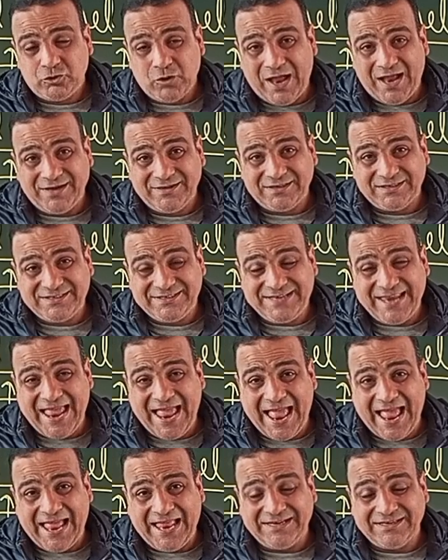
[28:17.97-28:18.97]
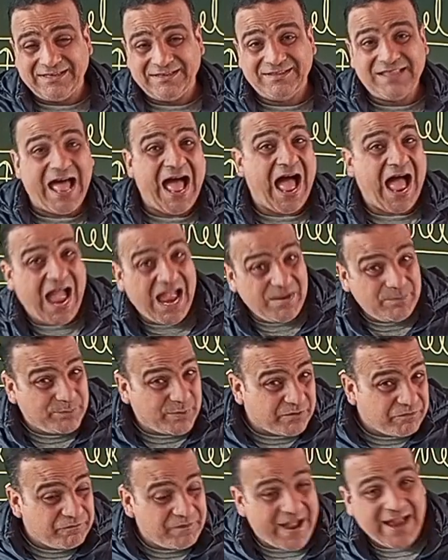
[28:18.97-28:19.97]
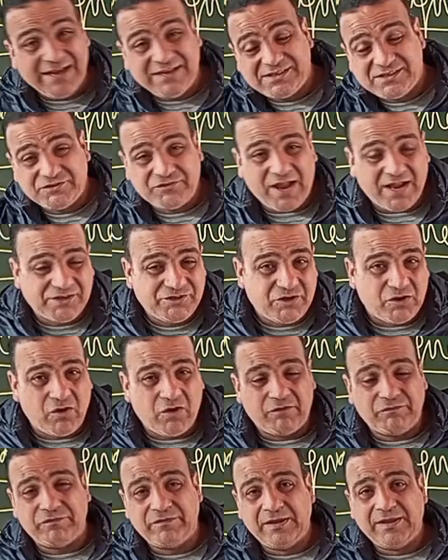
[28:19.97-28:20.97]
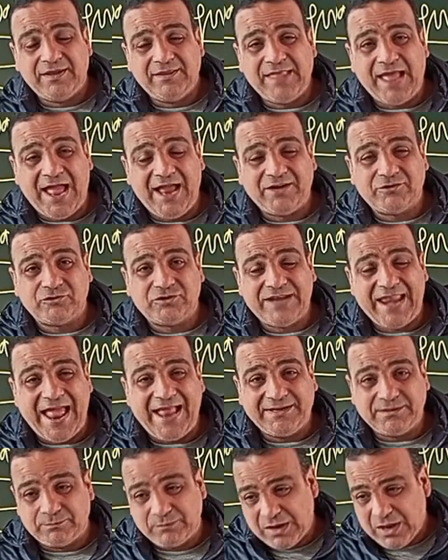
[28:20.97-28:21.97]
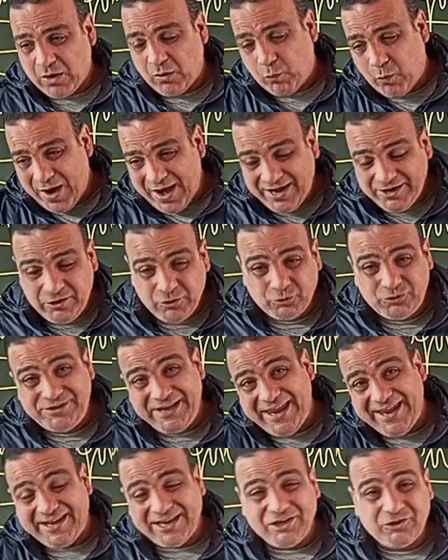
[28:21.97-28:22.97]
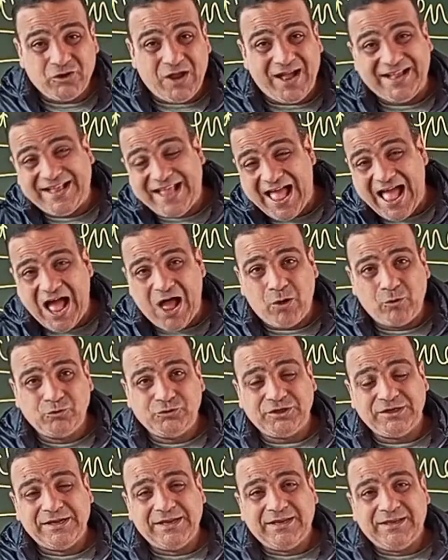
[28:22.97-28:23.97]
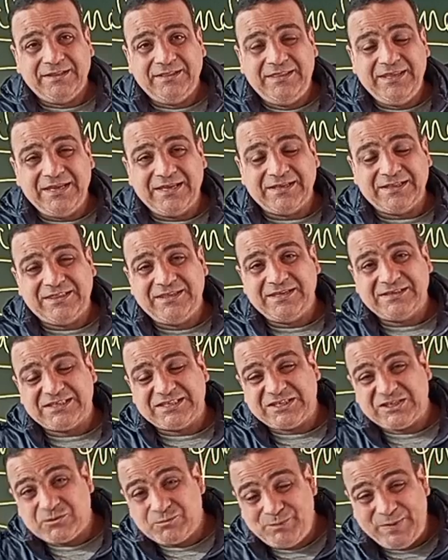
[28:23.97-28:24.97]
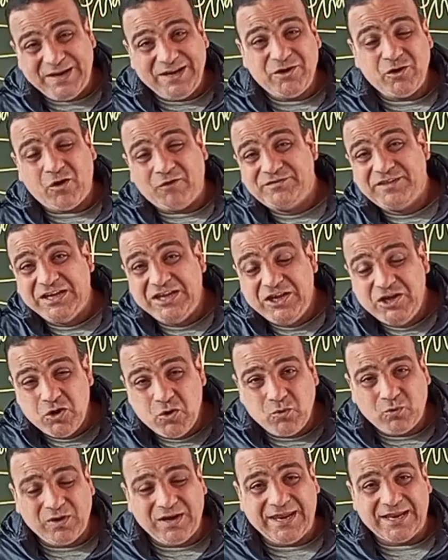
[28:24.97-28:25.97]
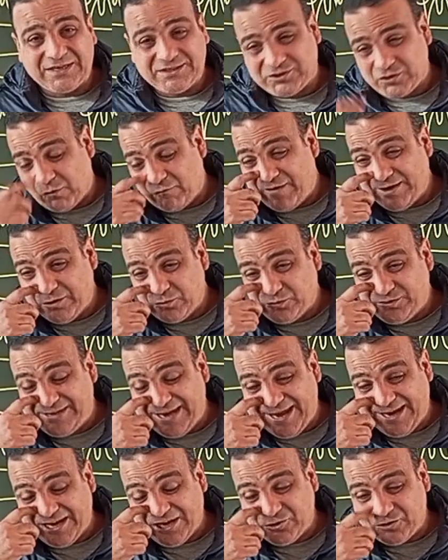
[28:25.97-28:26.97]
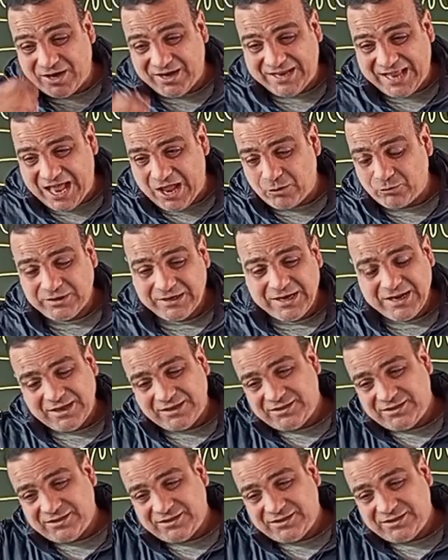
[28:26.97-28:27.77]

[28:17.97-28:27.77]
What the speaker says: to understand the hyperfine structure of the hydrogen atom, where you take into account the spin of the nucleus. So when you take into account